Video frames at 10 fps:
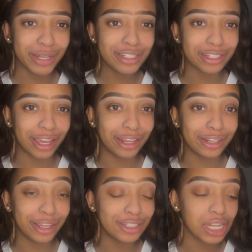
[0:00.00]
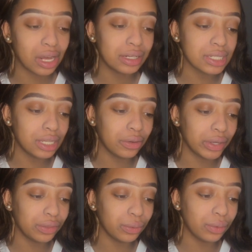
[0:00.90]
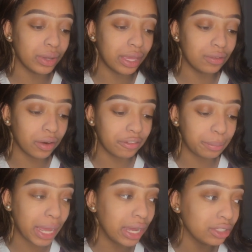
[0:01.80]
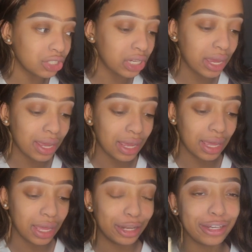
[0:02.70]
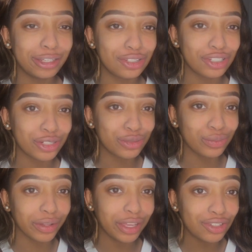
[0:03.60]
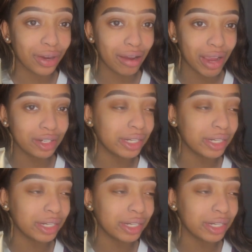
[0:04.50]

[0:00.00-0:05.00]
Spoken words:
my skin, it's honestly going through a rough patch. And it's just really dry right